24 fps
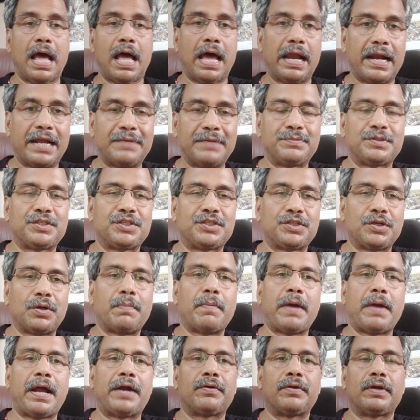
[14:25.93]
and Rapture
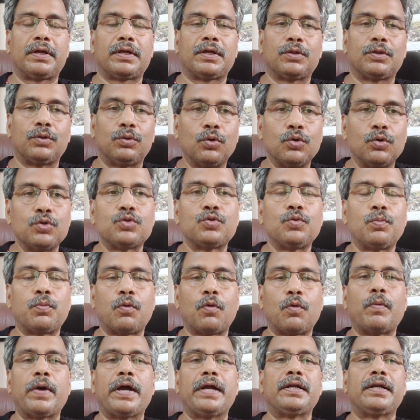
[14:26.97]
Biotech, those who
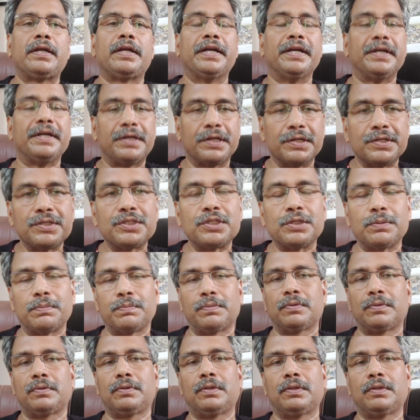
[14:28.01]
provide internship.